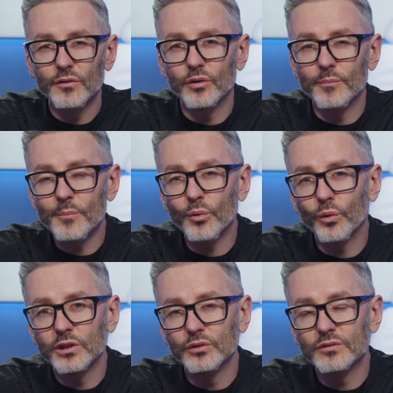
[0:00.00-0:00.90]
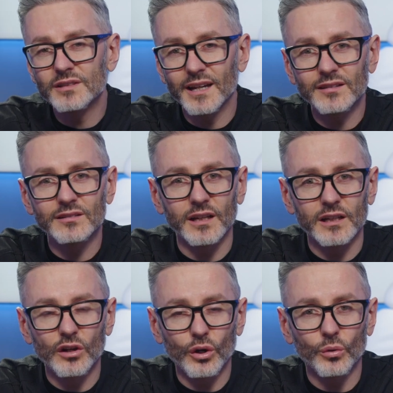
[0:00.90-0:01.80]
Remember, when you test a
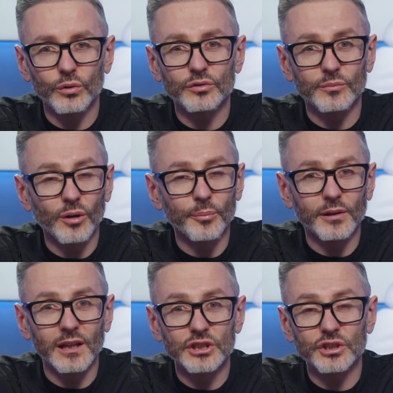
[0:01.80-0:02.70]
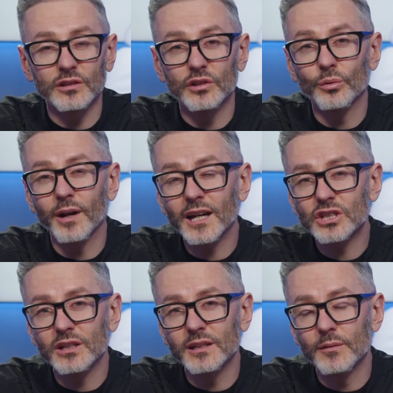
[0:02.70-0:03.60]
cohort or a population, you're
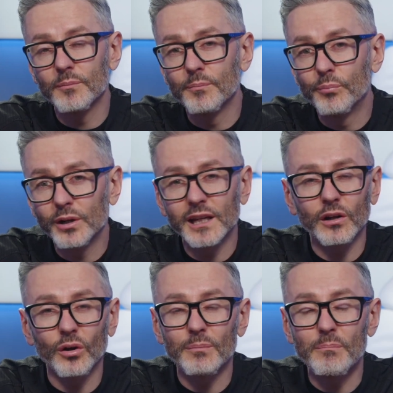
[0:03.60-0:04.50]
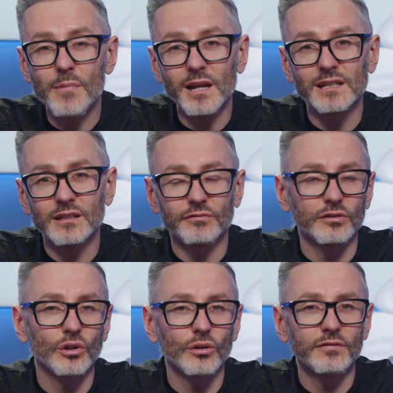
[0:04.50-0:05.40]
actually bringing on many
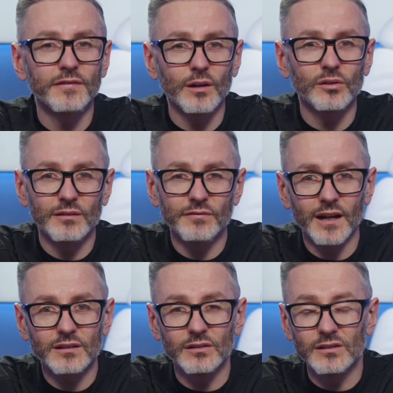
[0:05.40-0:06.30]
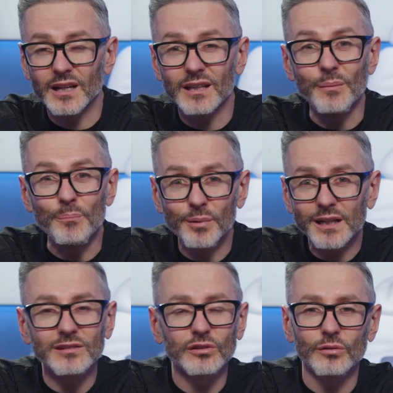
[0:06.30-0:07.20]
different confounding factors. And the
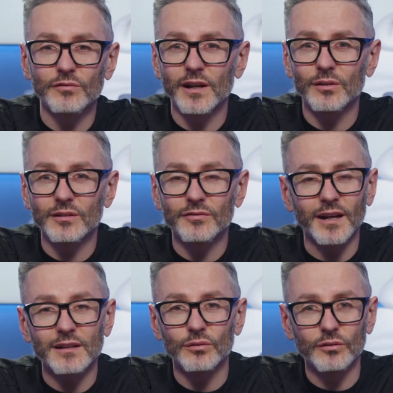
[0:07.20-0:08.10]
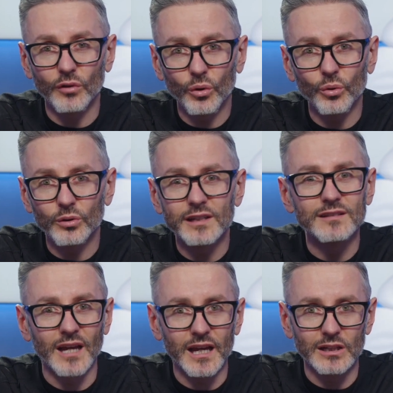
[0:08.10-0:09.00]
biggest confounding factor of all
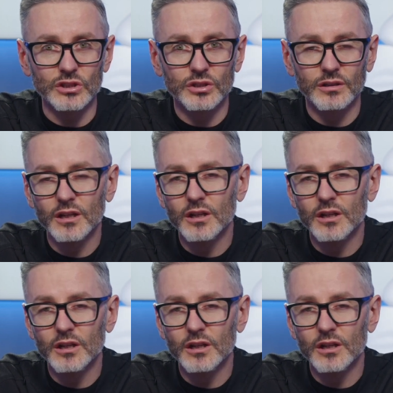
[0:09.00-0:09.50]
is age.